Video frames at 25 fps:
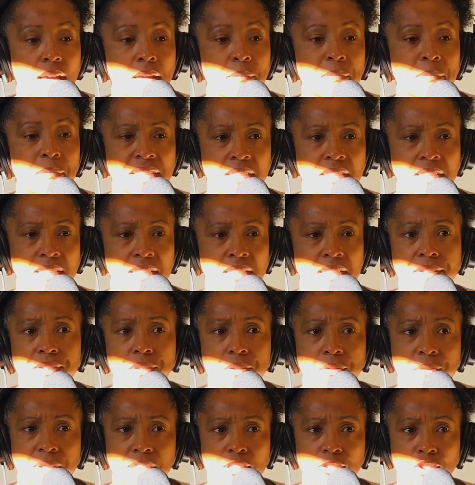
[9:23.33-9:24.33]

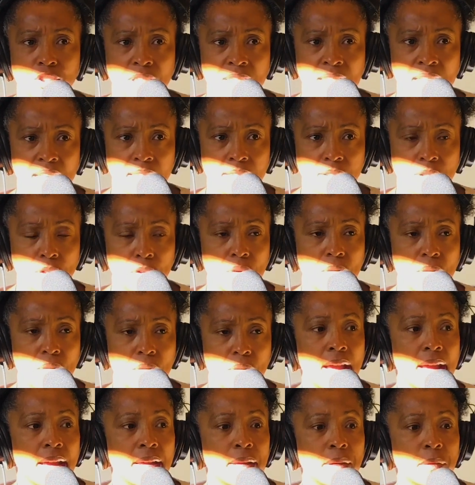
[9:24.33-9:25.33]
incarceration and
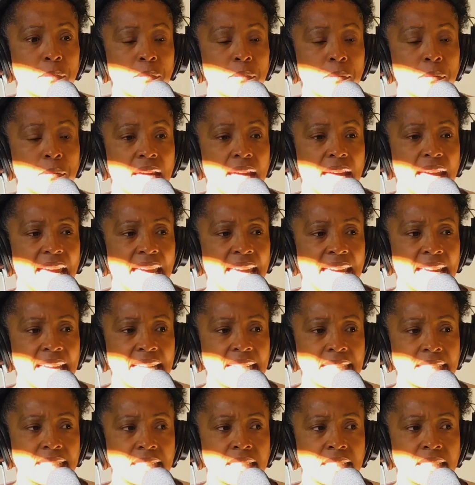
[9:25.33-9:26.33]
crime.
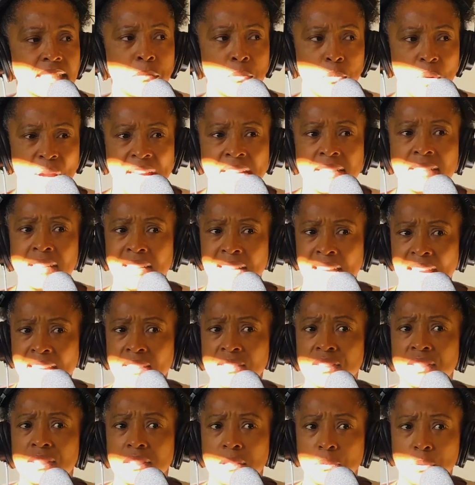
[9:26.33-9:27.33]
And
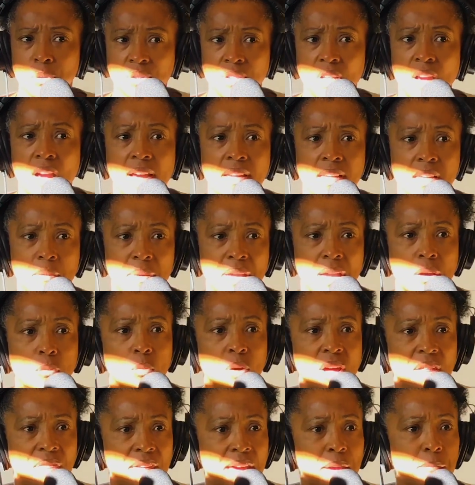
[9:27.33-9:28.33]
occasionally we'll talk about
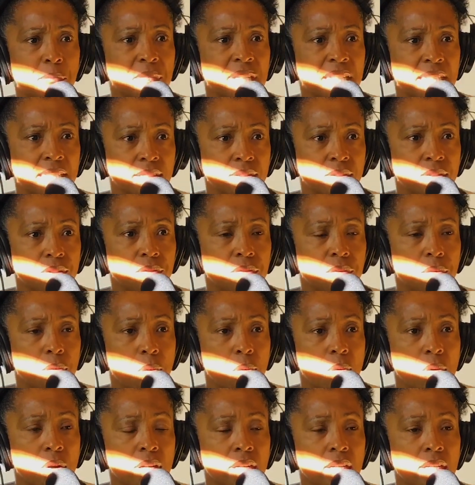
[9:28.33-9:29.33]
what that means
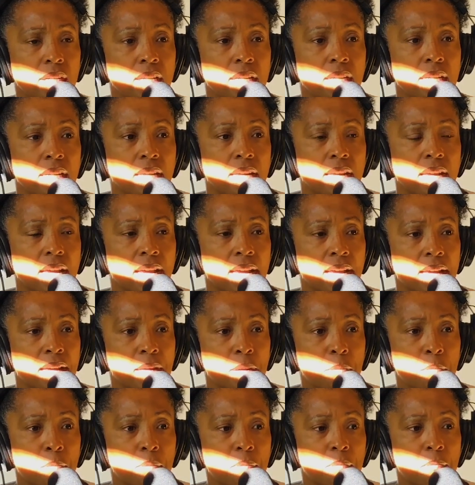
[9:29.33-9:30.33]
for
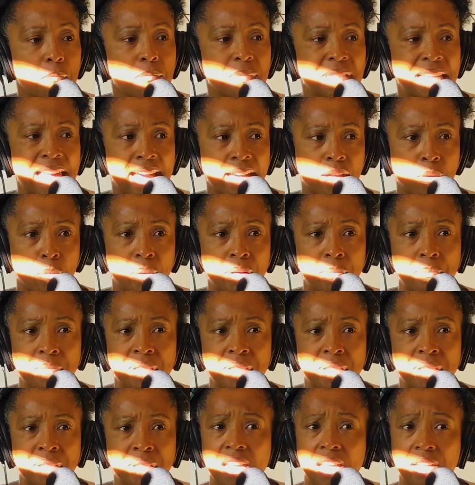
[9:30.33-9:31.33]
Black
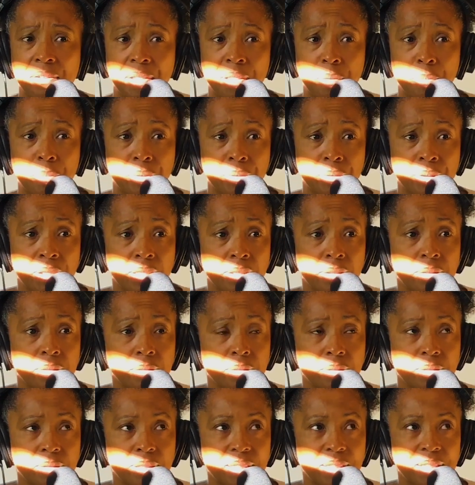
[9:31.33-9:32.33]
women. Carrie Bruno,
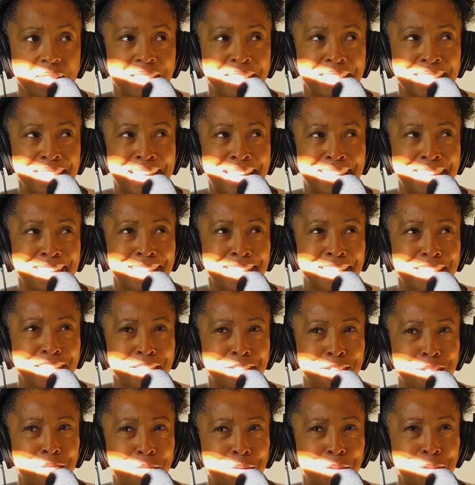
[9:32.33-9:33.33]
and I think
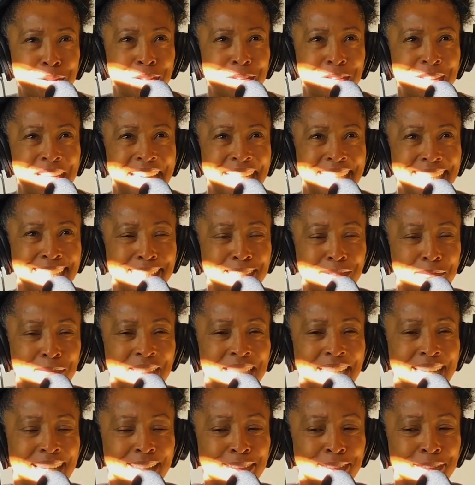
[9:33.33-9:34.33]
Carrie Bruno has
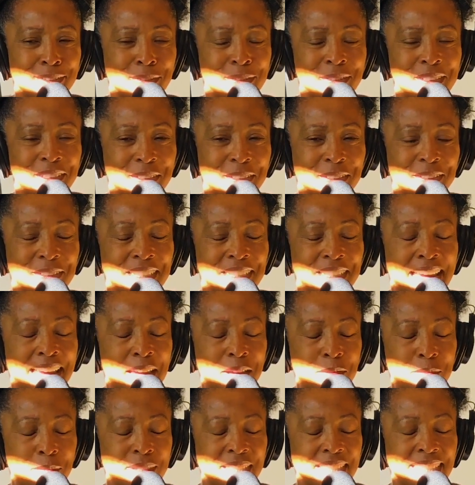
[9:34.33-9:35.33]
something else on her
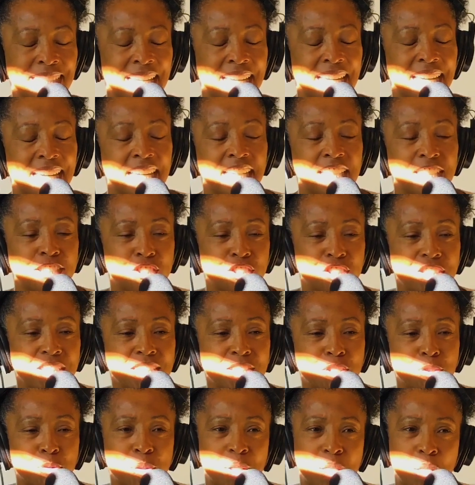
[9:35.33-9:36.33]
name, but she
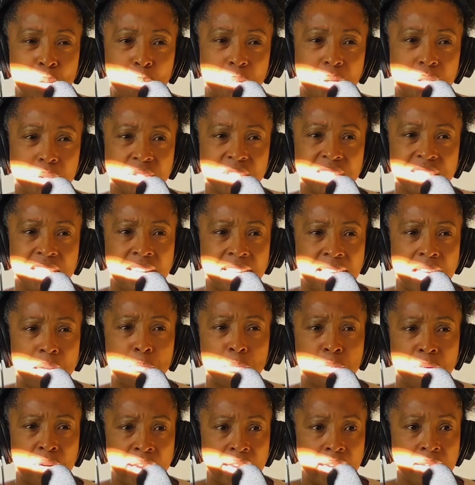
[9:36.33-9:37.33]
is doing a postdoc at
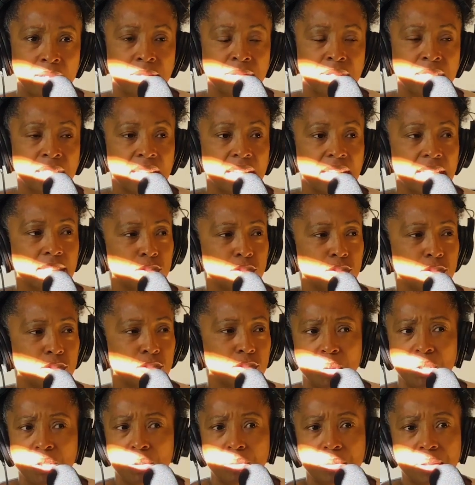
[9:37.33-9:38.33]
Brown, and she's
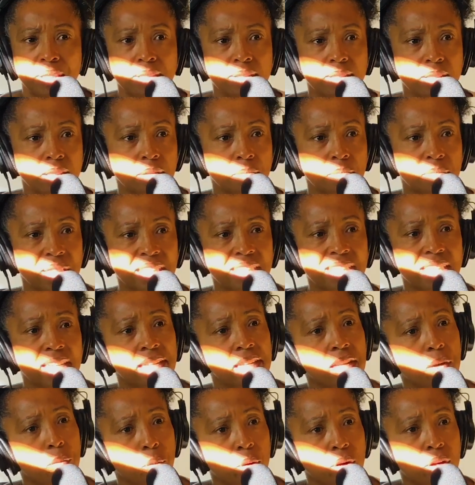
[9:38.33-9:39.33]
been doing some
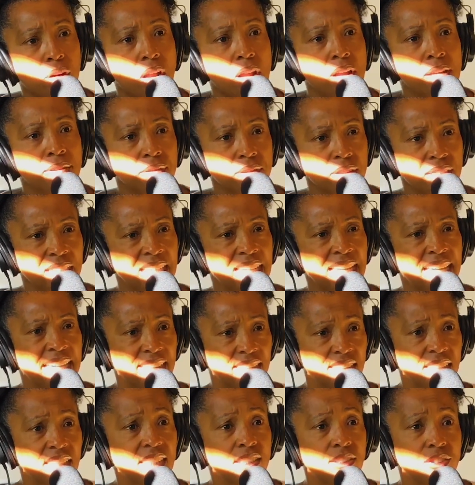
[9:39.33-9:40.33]
exciting work on looking
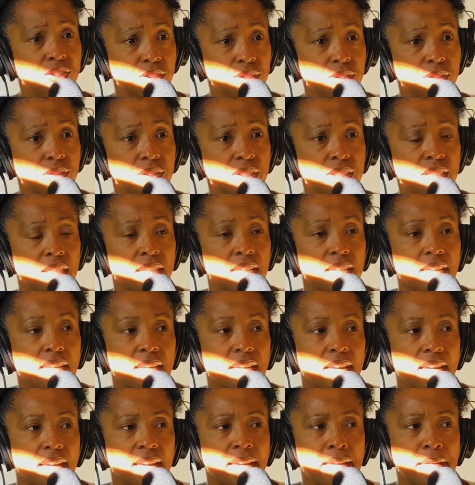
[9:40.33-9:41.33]
at teachers.
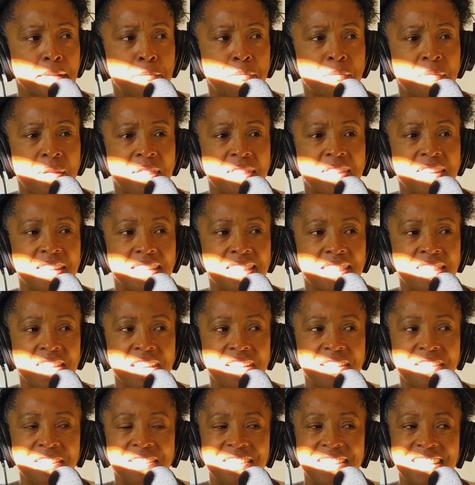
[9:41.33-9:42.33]

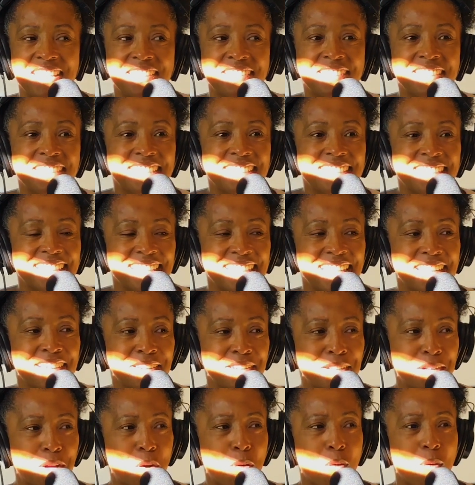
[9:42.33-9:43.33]
There
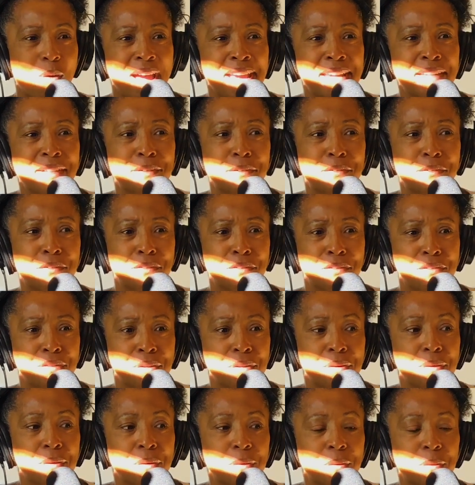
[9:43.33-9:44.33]
are quite a
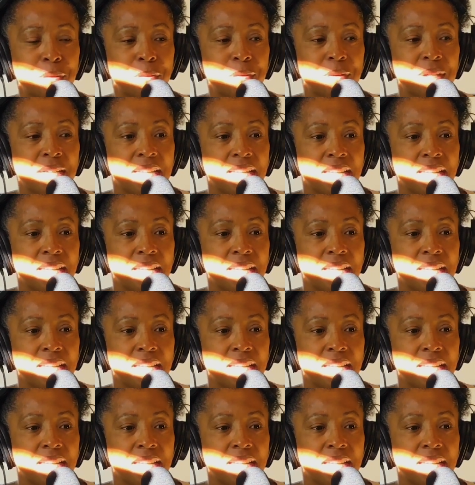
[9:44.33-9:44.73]
few